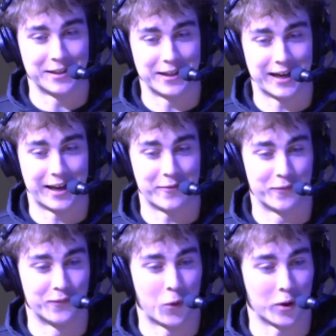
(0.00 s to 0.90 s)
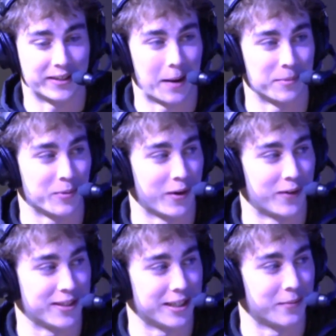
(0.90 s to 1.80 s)
had 4 attempts
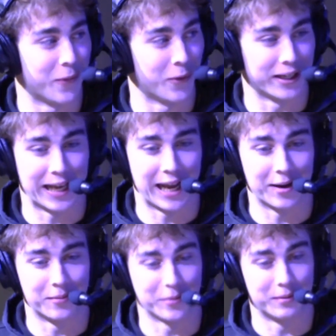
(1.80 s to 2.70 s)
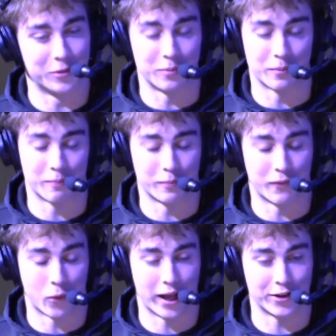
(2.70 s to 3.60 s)
previously before
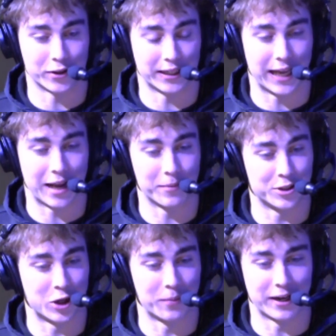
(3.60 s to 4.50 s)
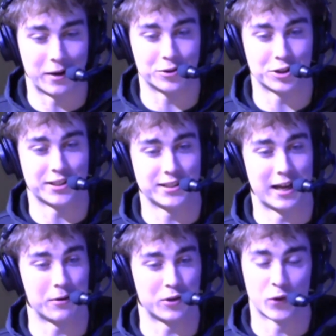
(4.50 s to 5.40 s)
that during the game, and so I mean, I
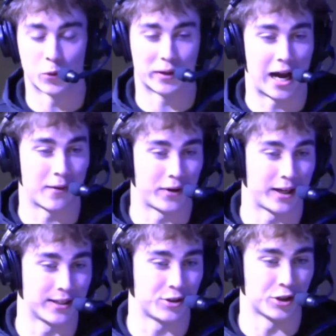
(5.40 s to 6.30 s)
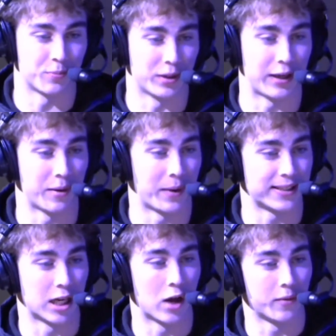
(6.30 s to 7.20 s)
was filled with confidence, just believing in
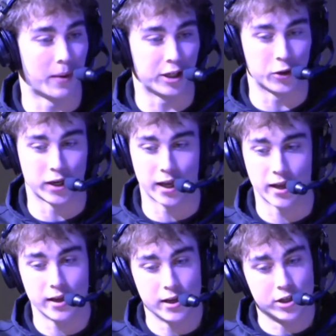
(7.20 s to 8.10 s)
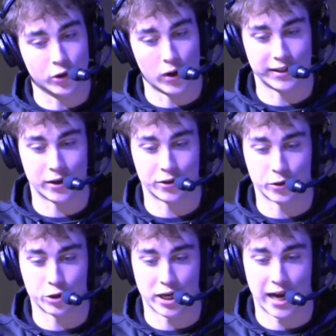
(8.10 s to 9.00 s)
myself and my unit to go out there and do
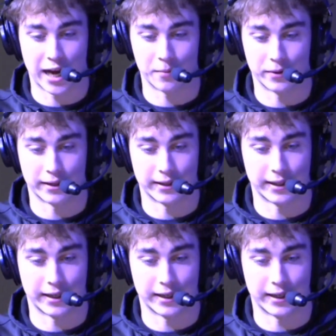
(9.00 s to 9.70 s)
the job, and